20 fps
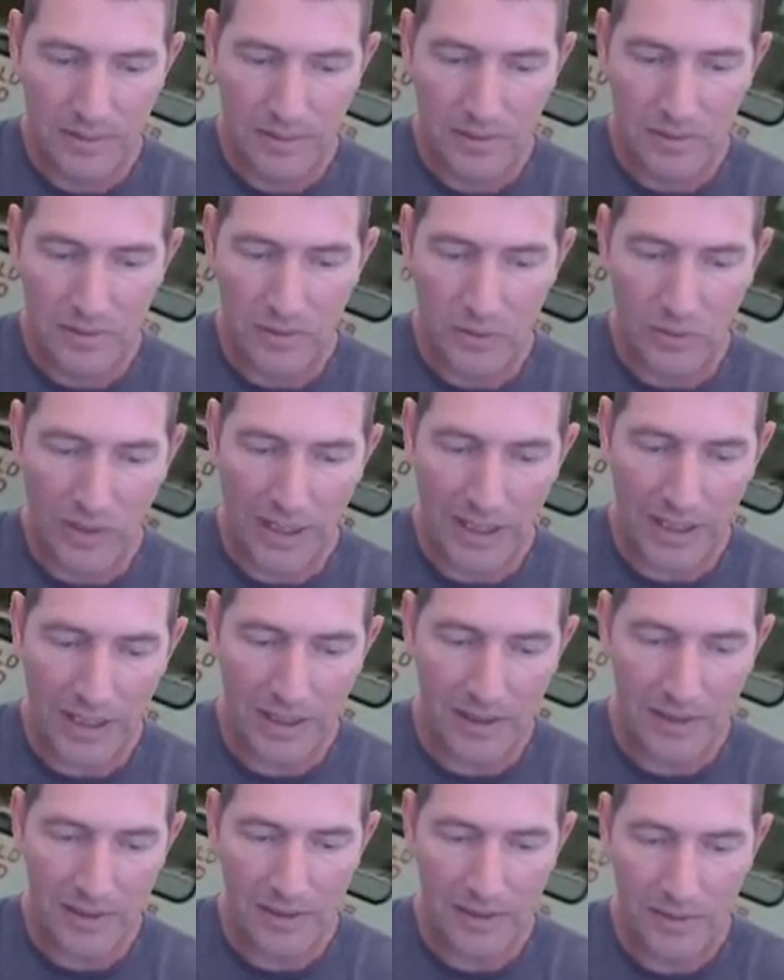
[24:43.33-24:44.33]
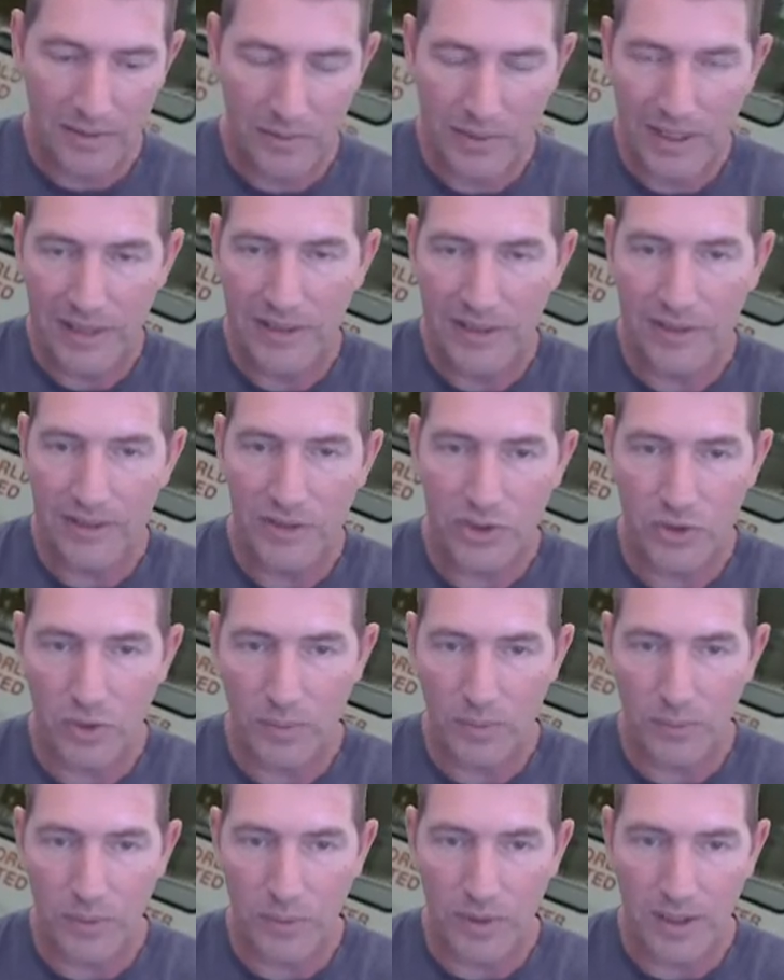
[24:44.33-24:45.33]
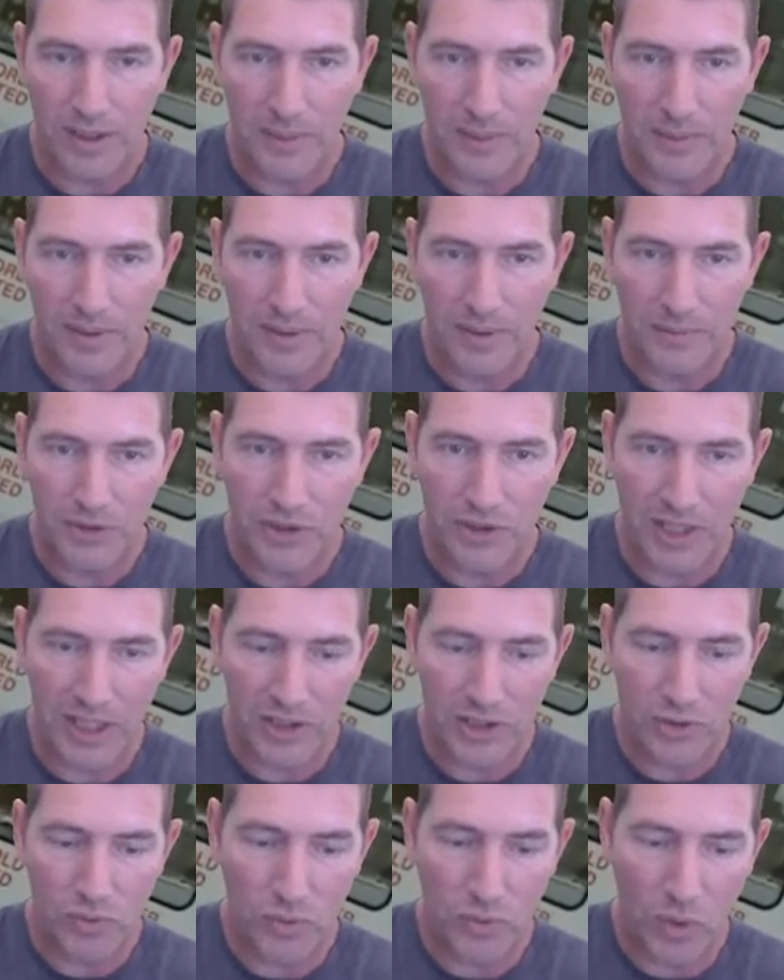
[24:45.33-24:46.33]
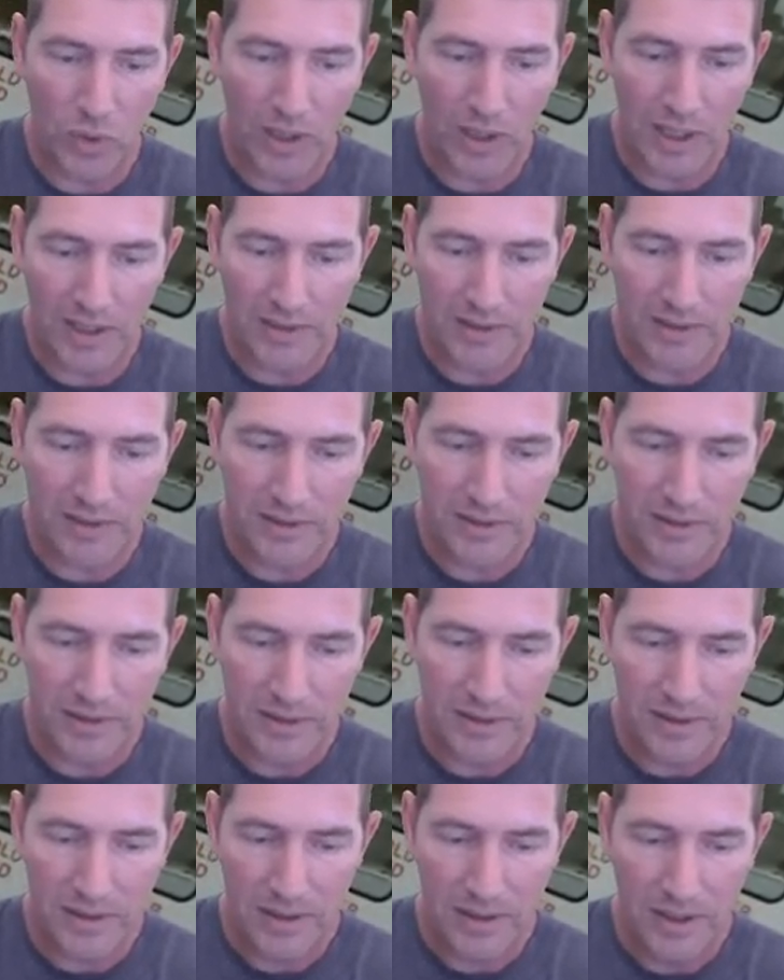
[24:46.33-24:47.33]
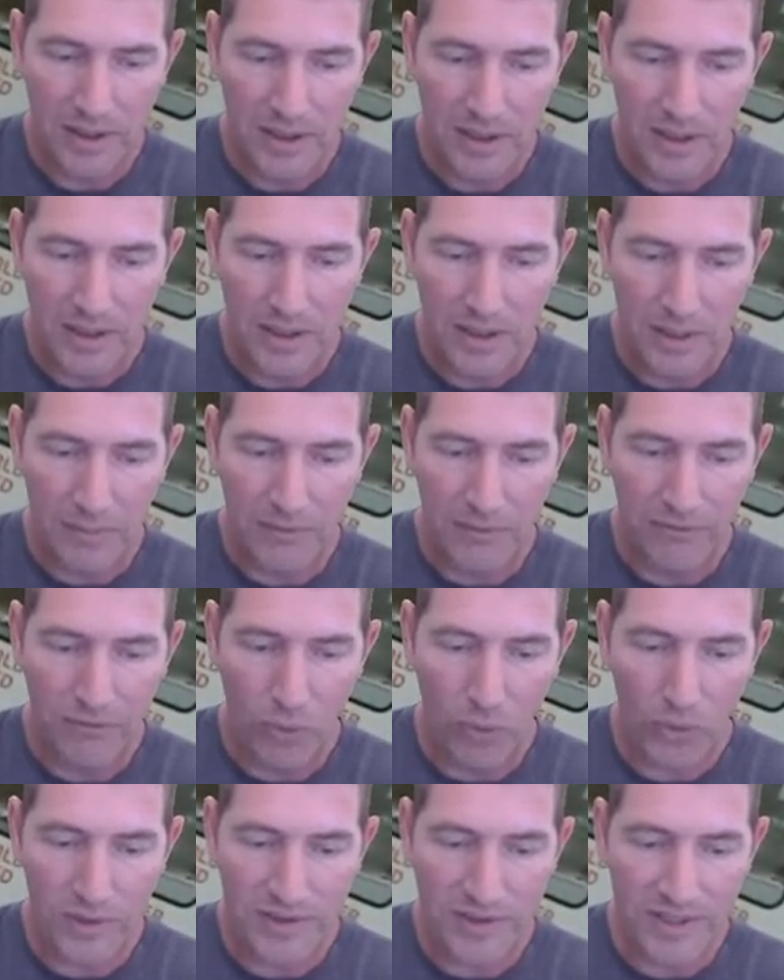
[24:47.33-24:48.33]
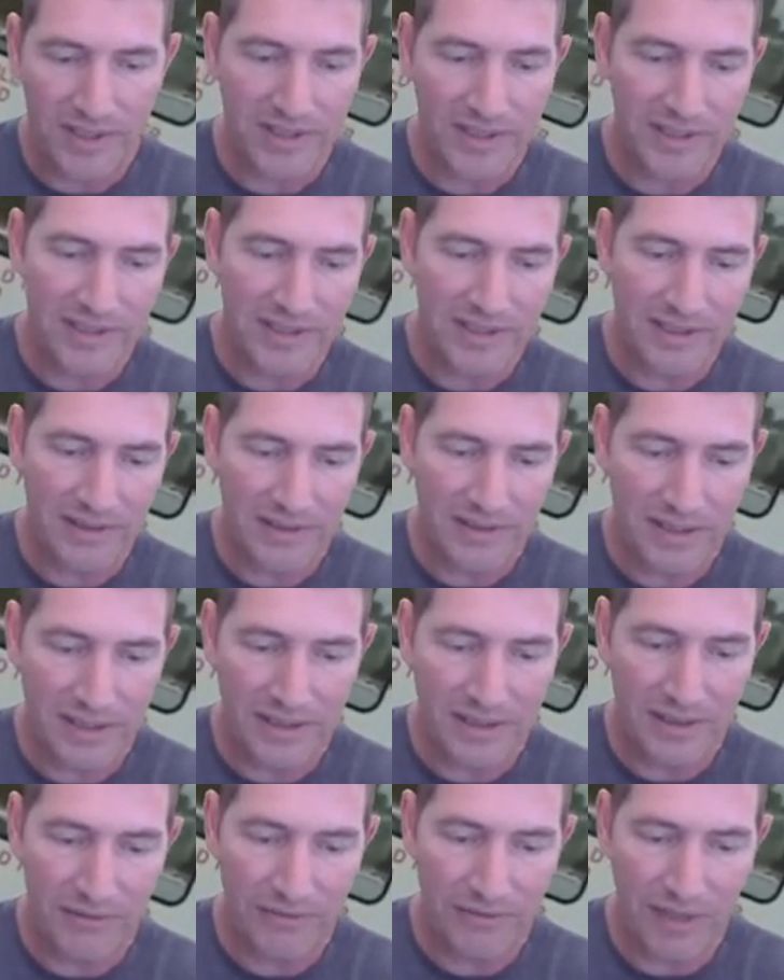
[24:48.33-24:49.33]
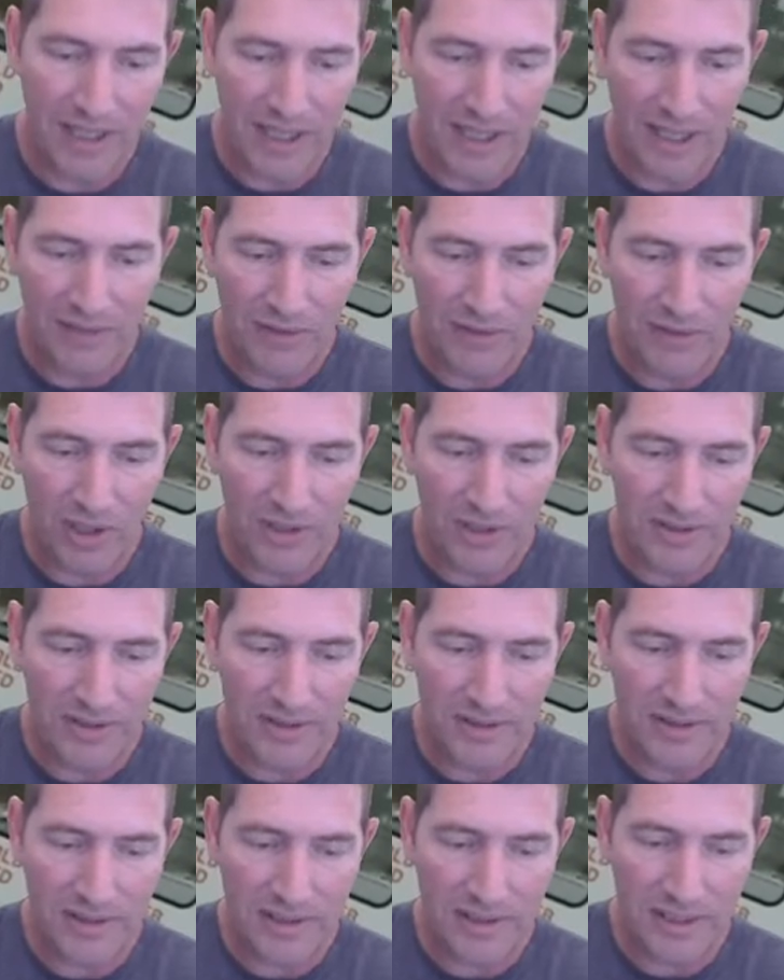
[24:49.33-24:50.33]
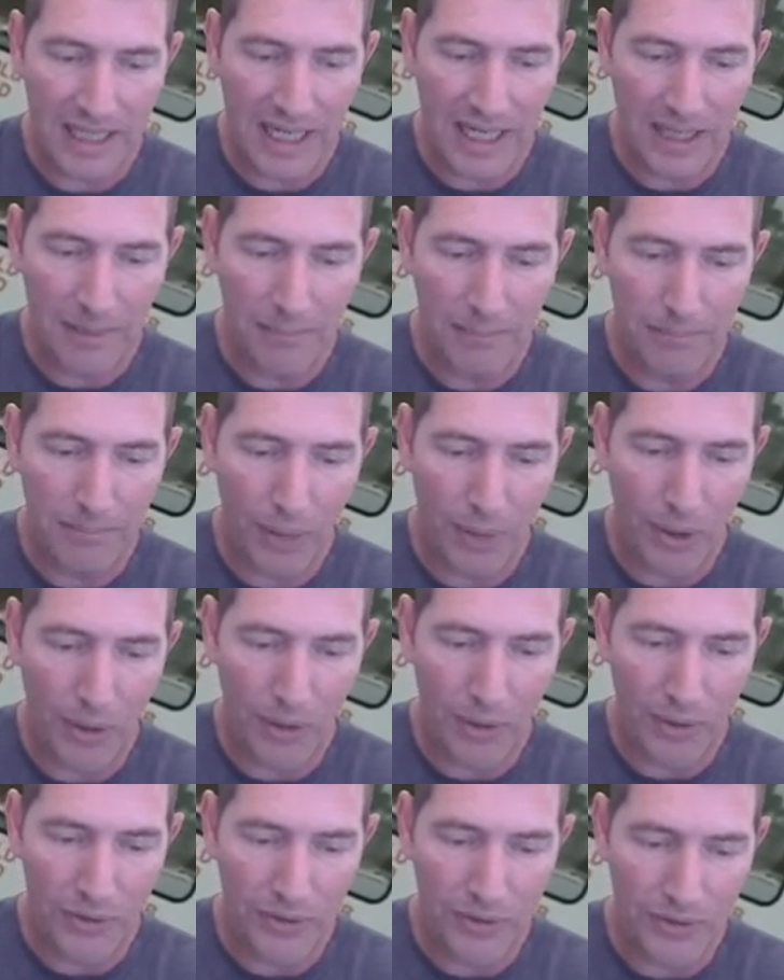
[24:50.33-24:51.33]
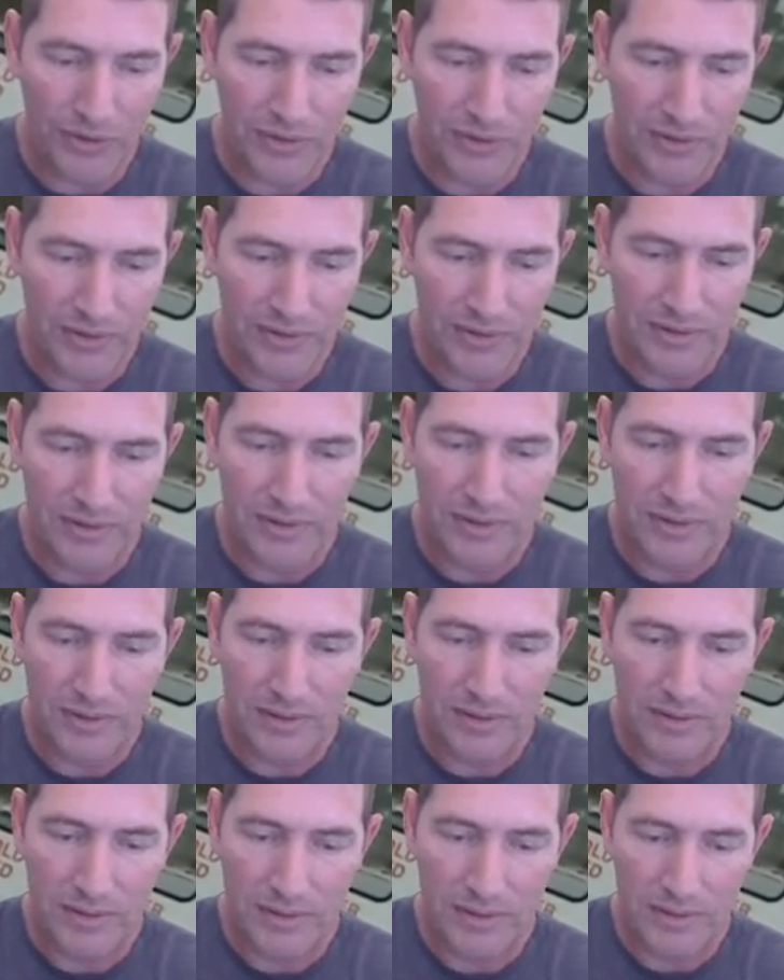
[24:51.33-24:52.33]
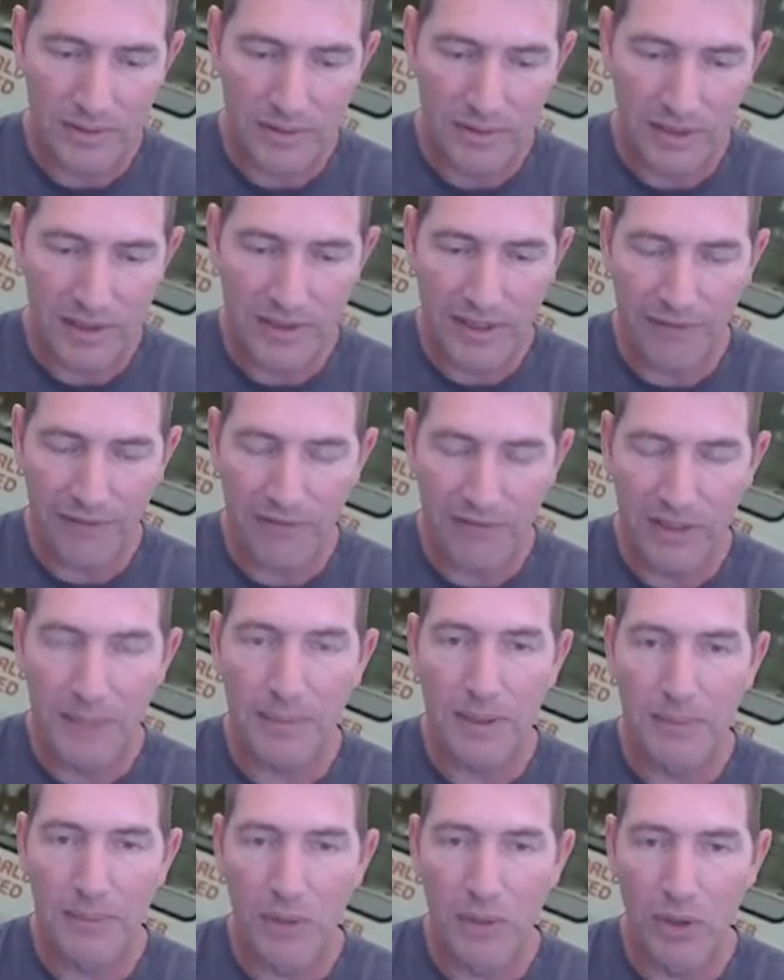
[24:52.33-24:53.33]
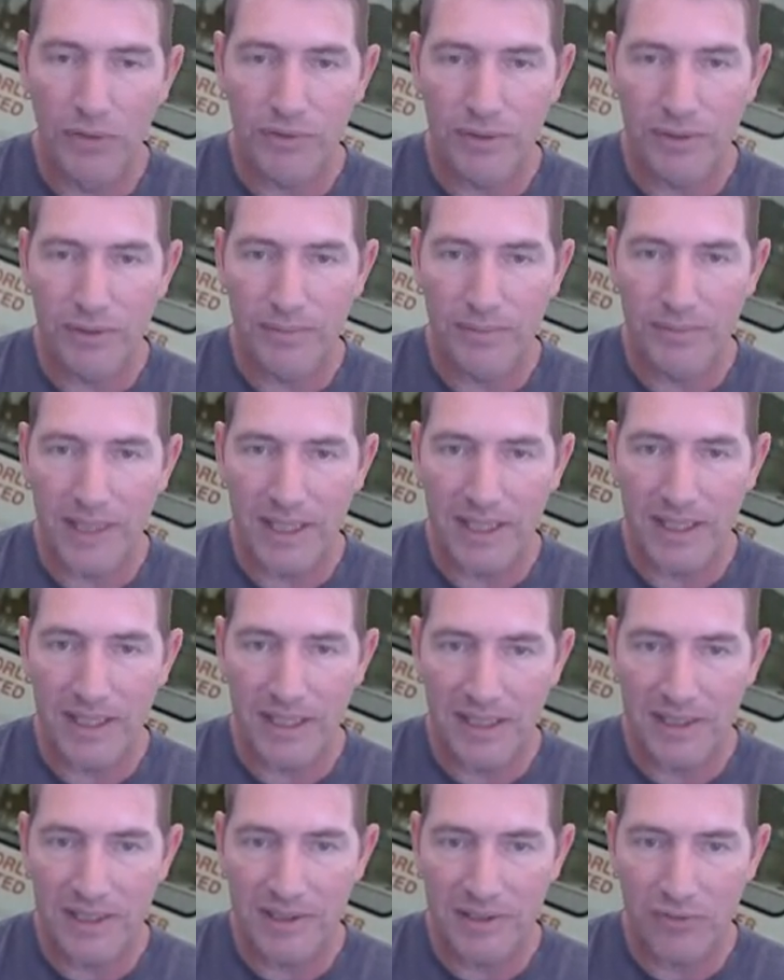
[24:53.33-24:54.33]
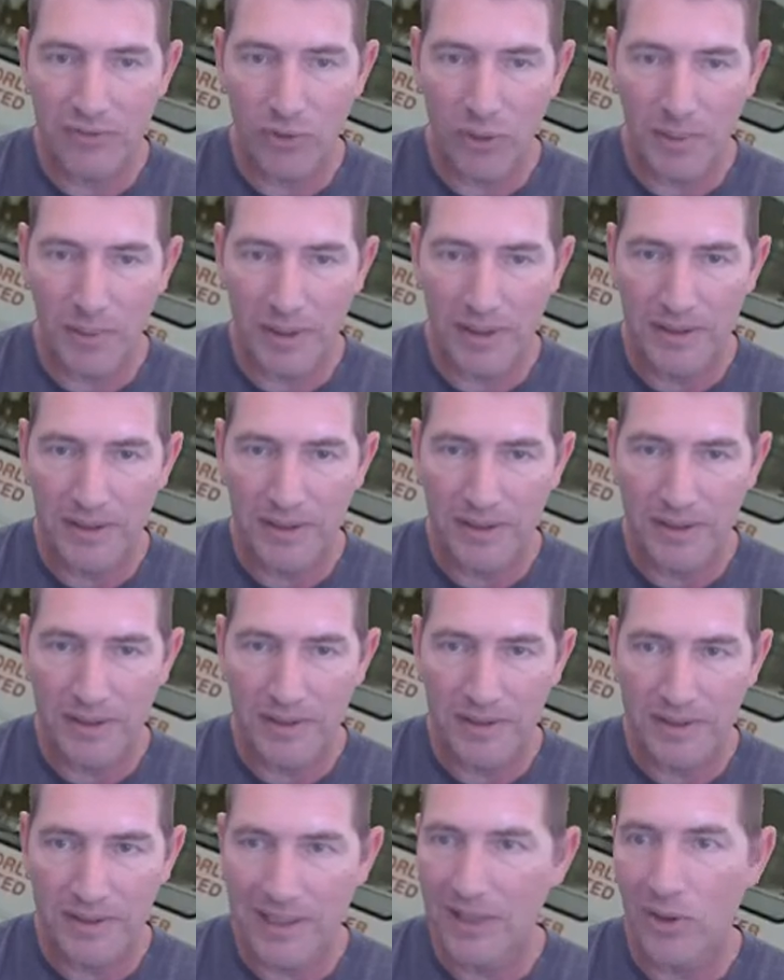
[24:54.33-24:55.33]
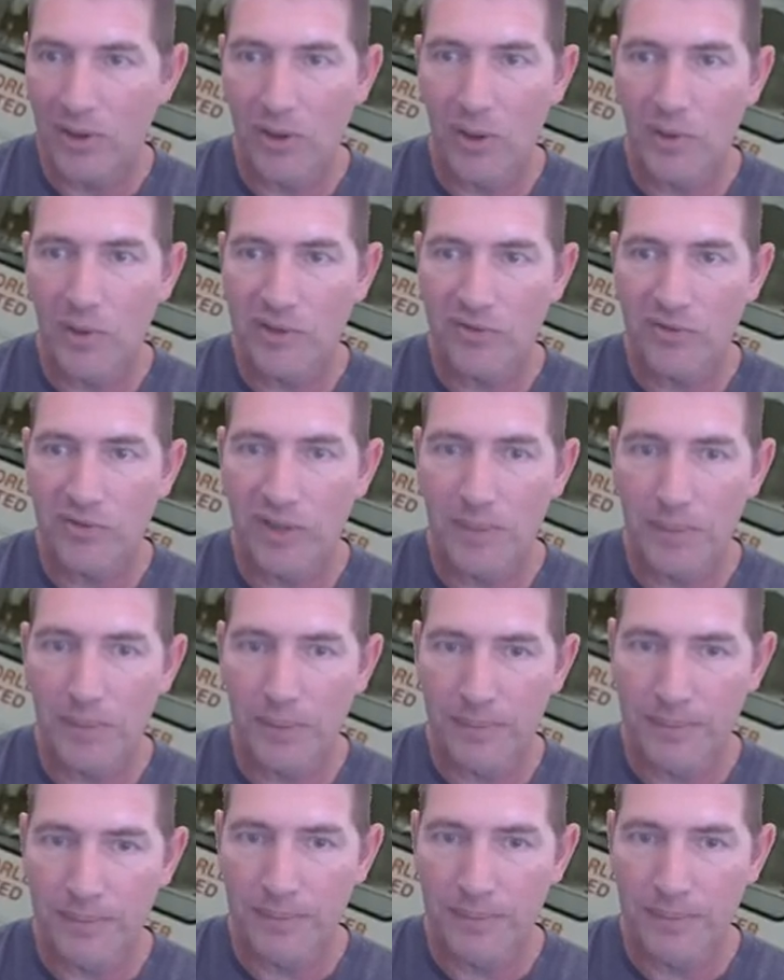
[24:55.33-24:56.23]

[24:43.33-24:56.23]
Baraka. We got another short print coming up. Josh Rojas. Number 4665, Austin Scott Barnes. At least they're flipping them over, making it easy for me. They don't always flip them.